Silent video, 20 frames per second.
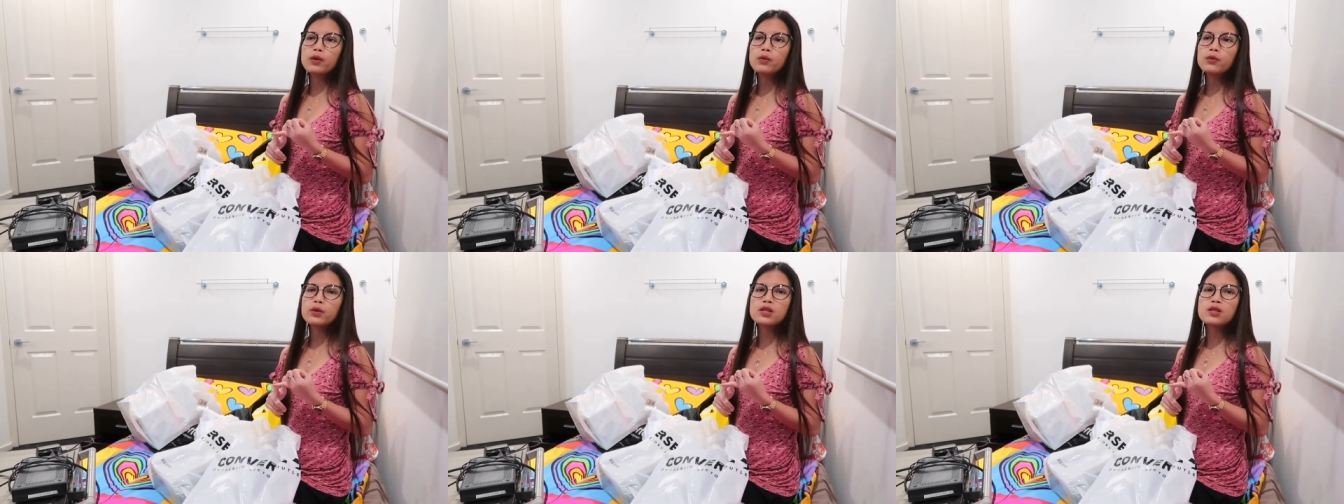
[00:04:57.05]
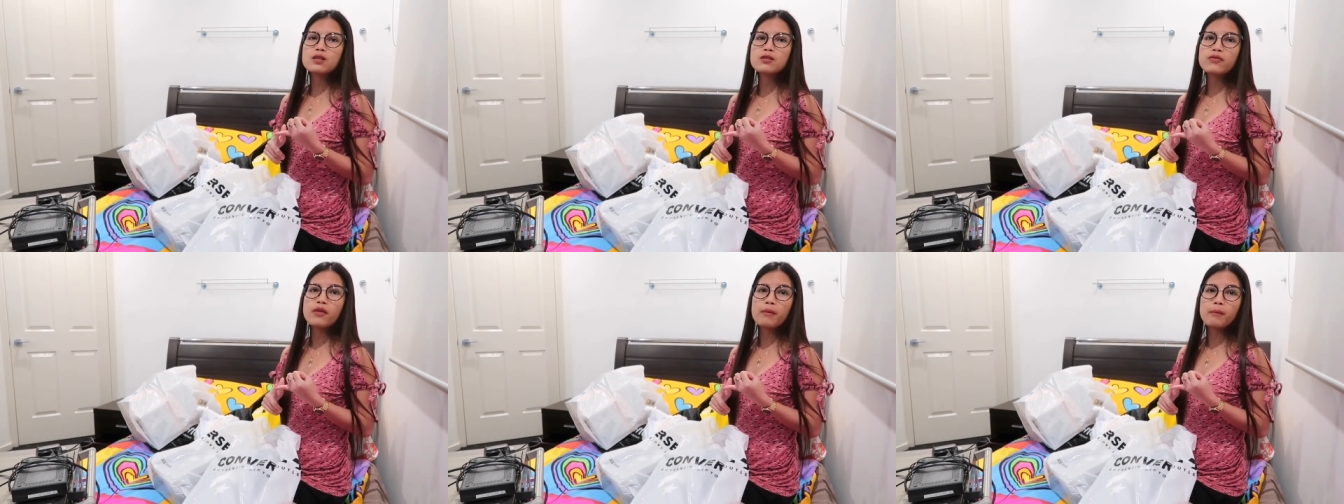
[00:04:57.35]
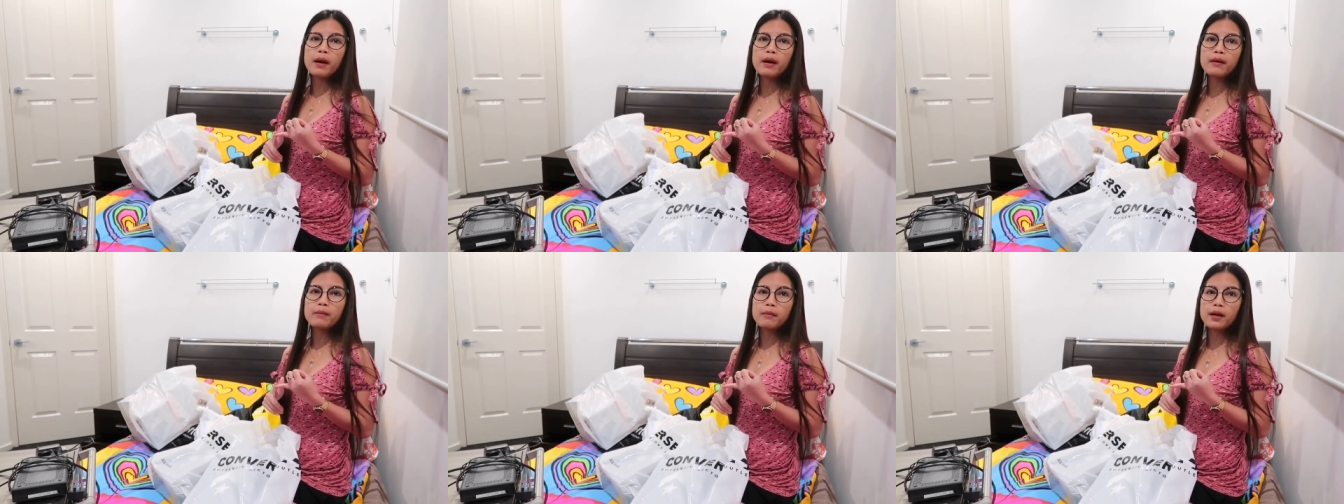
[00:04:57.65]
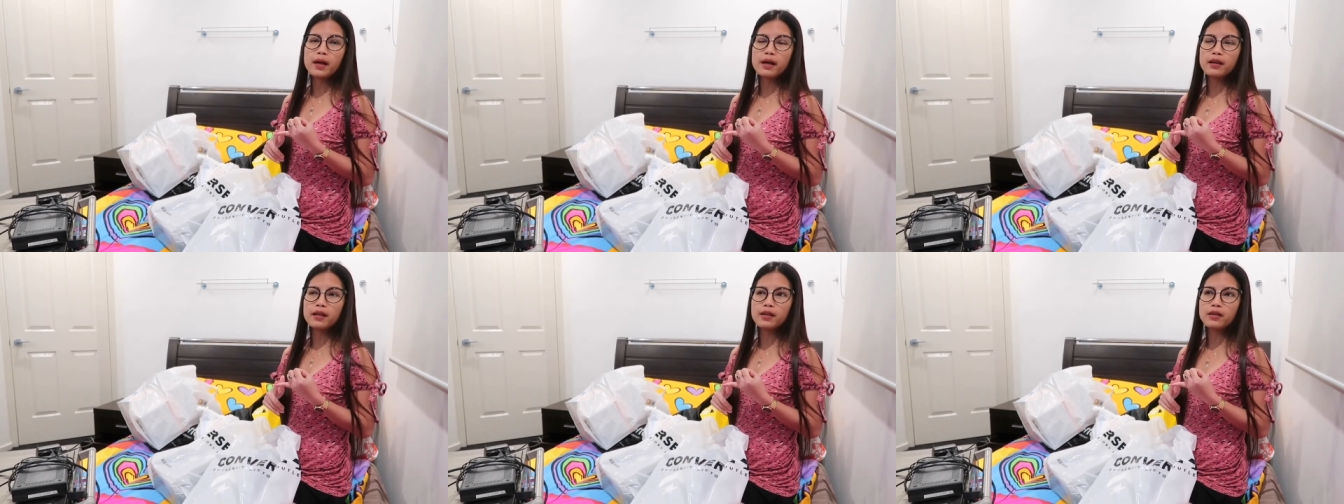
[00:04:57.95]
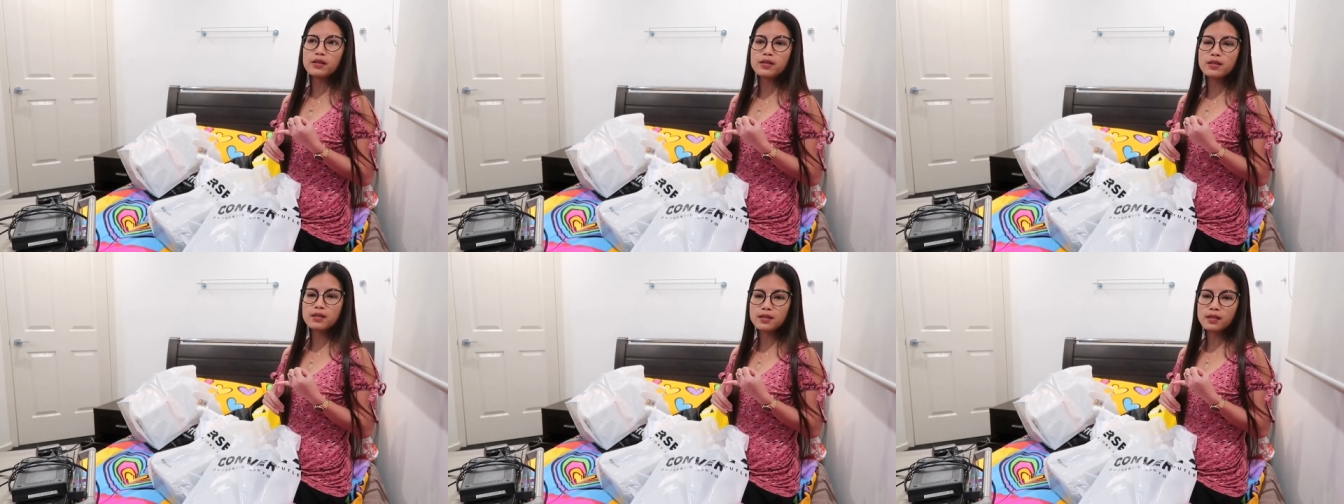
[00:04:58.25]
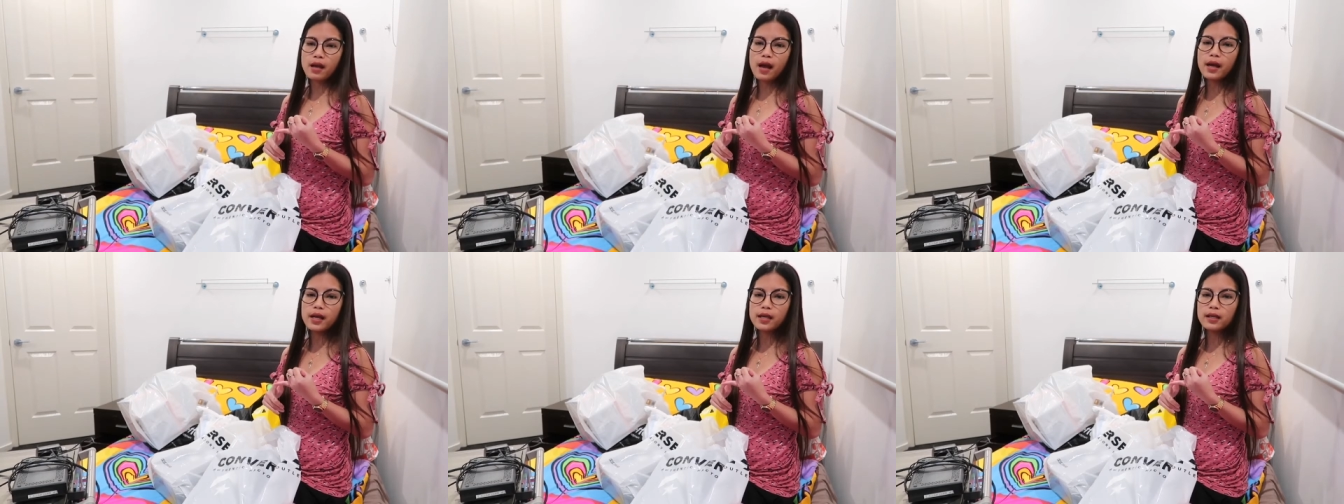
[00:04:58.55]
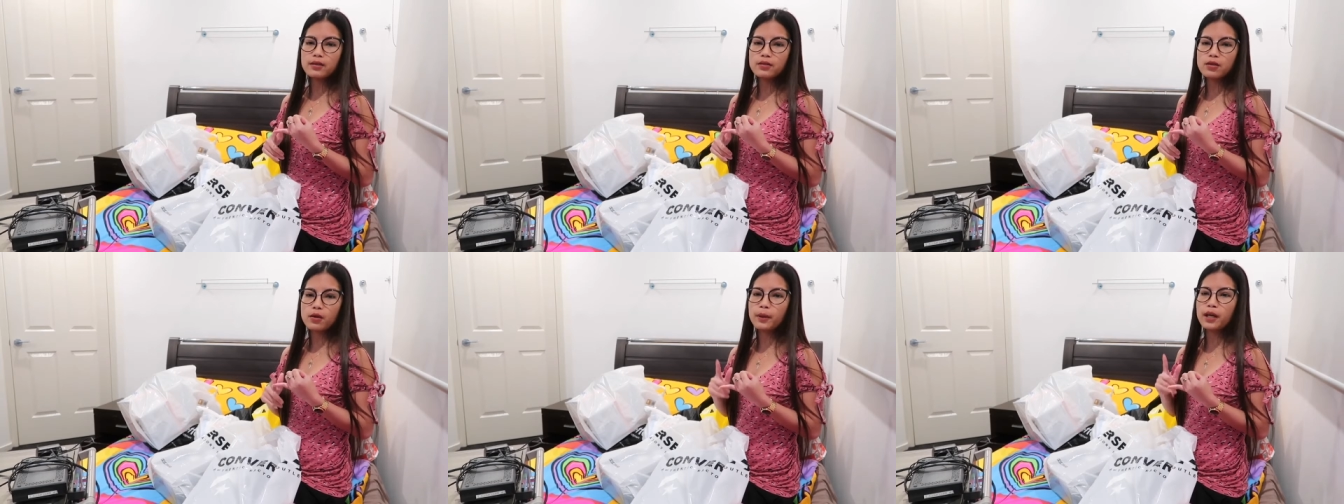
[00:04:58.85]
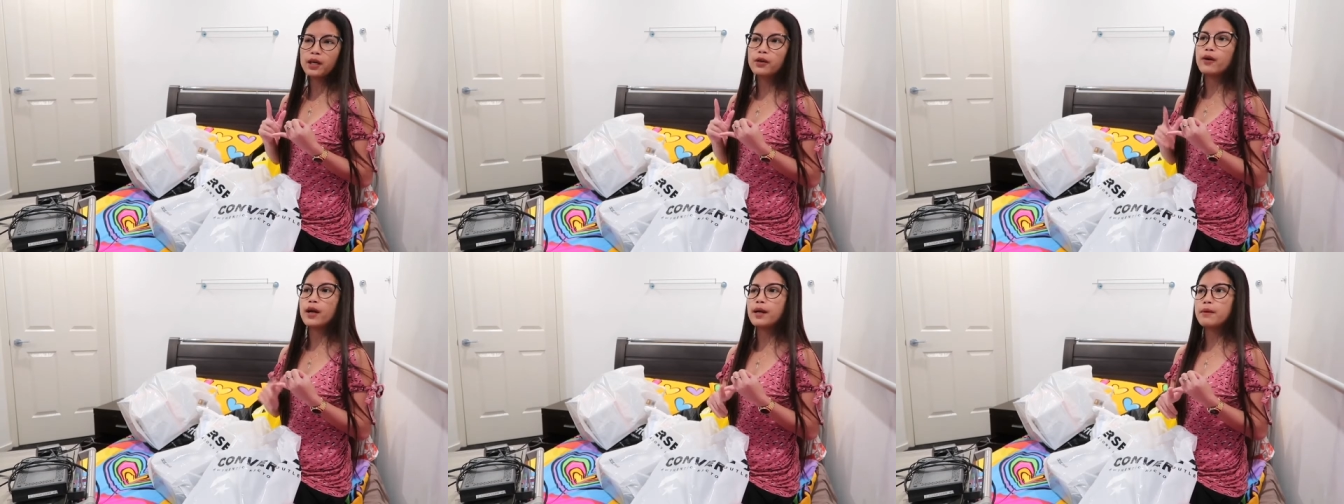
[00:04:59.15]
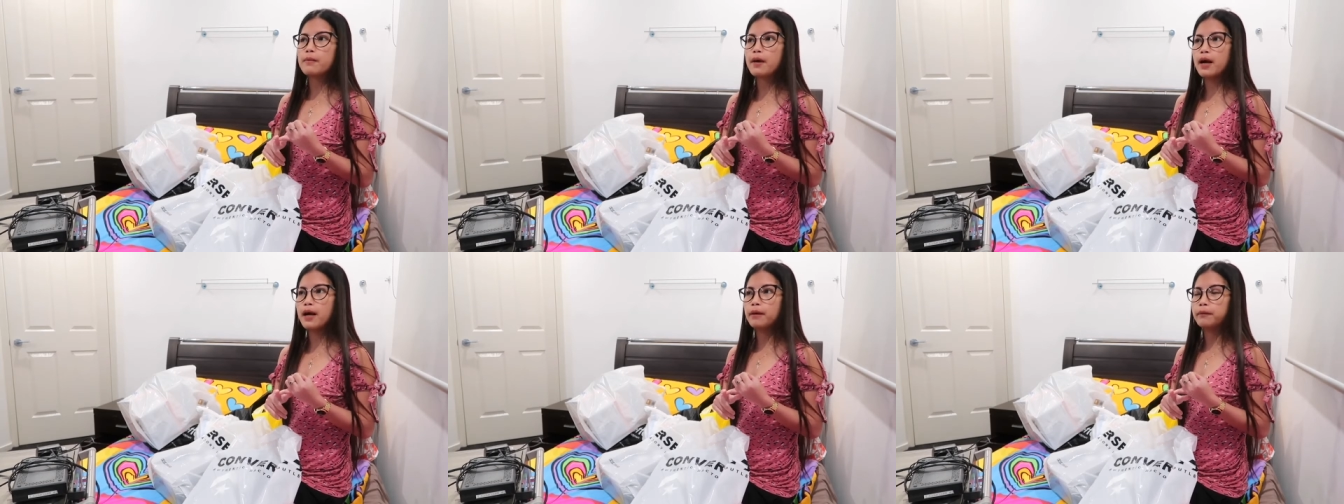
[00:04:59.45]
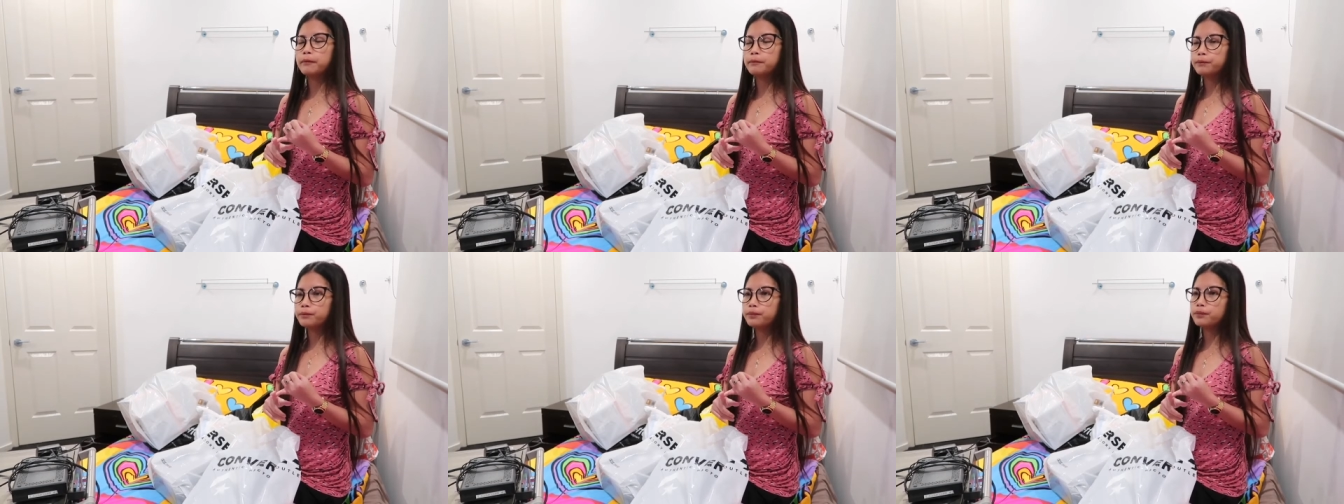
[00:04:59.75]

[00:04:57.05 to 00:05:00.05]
which is from my mother's side. So, my grandma,